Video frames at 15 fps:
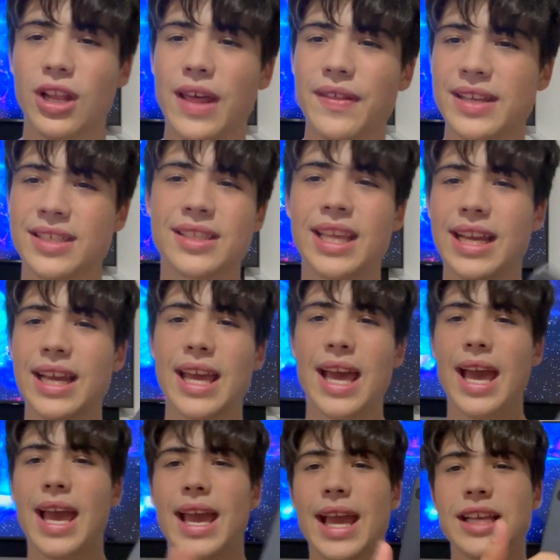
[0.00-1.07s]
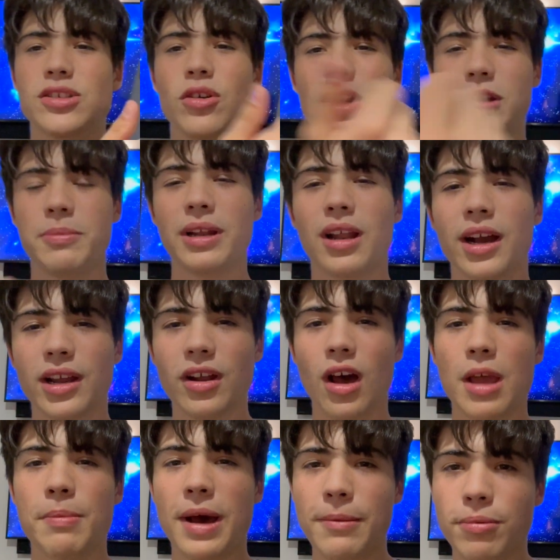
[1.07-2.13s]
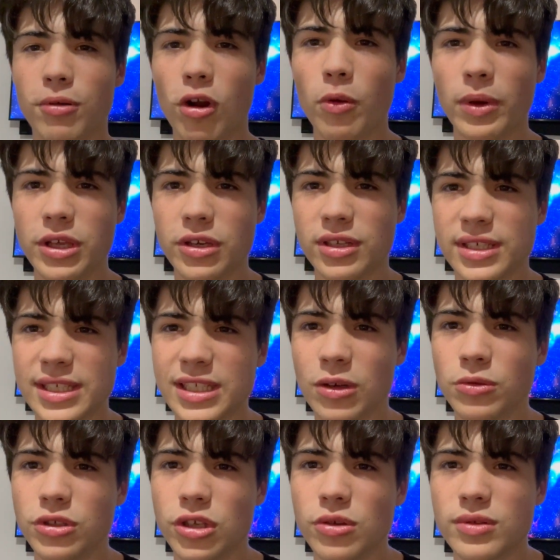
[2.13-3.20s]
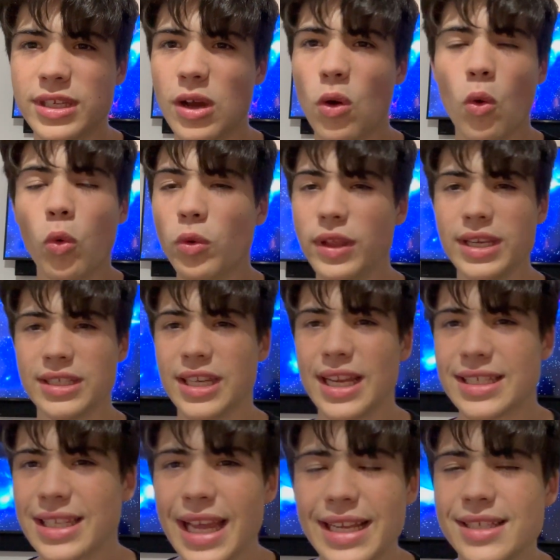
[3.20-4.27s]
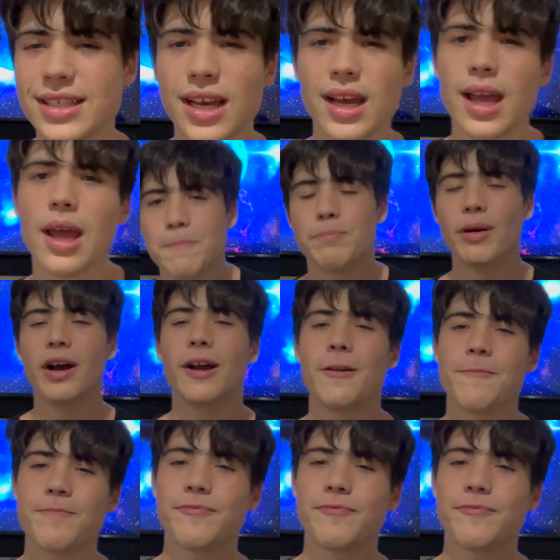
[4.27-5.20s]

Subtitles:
Like, this thing is not going to be like an iPad Pro where you can still use it all these years later. But